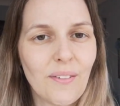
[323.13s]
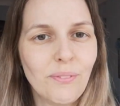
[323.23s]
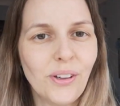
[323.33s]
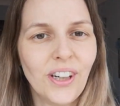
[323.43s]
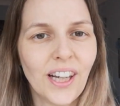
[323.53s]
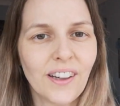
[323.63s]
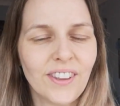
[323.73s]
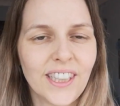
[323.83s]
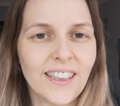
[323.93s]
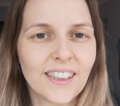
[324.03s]
More
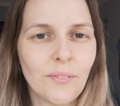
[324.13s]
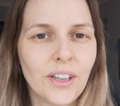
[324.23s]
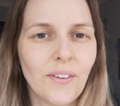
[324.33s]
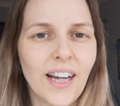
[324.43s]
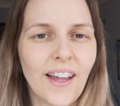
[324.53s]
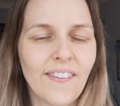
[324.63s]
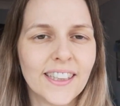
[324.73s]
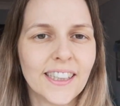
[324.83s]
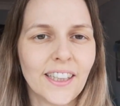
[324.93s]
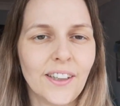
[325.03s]
videos coming your way like this
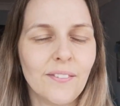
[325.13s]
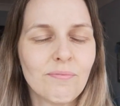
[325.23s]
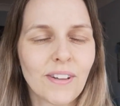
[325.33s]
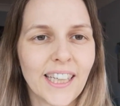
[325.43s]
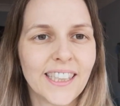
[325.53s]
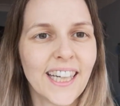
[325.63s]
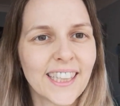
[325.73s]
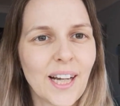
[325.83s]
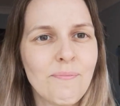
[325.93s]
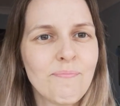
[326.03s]
soon. Catch you next
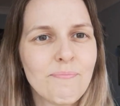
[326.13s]
time.